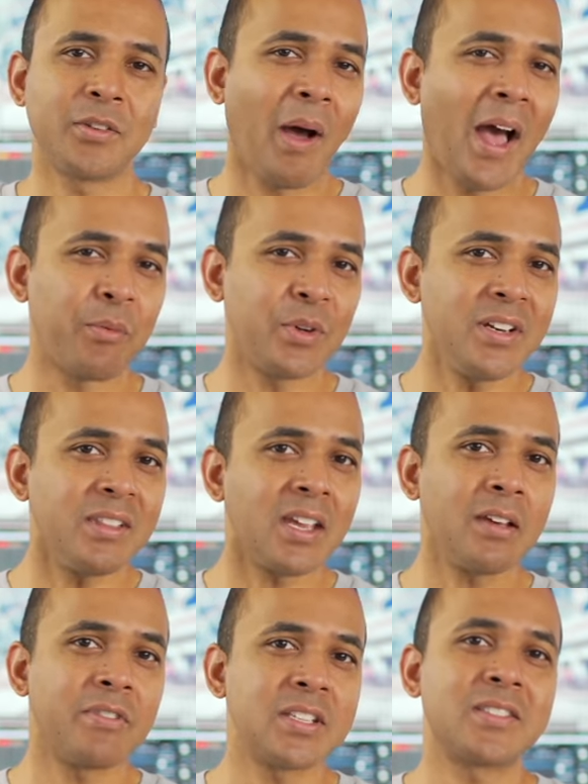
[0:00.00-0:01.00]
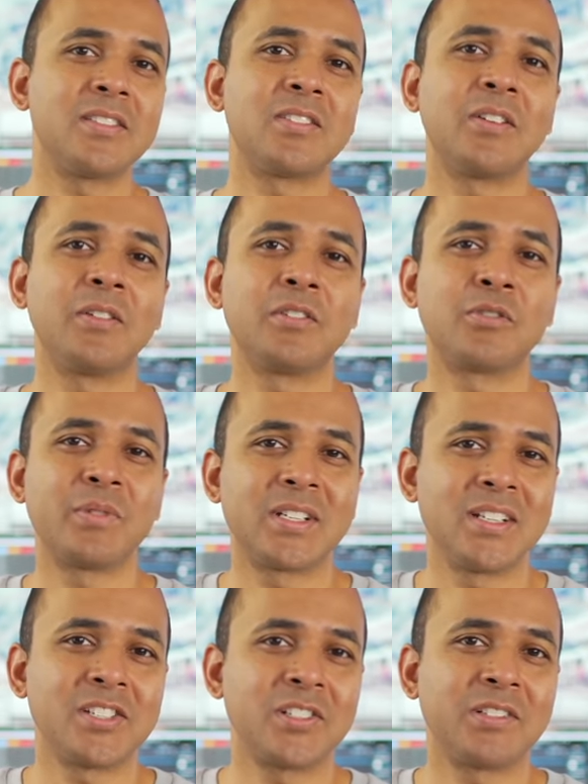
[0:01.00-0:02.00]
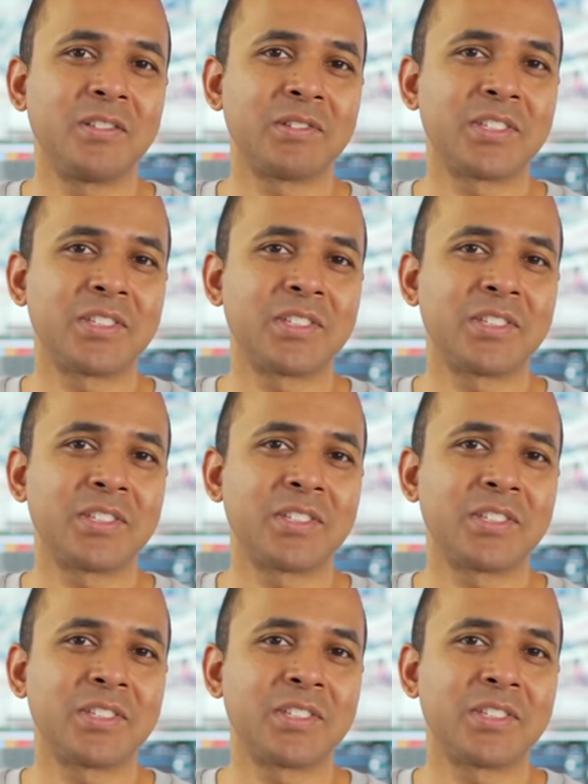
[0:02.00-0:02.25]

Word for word: So I wouldn't think of this as your traditional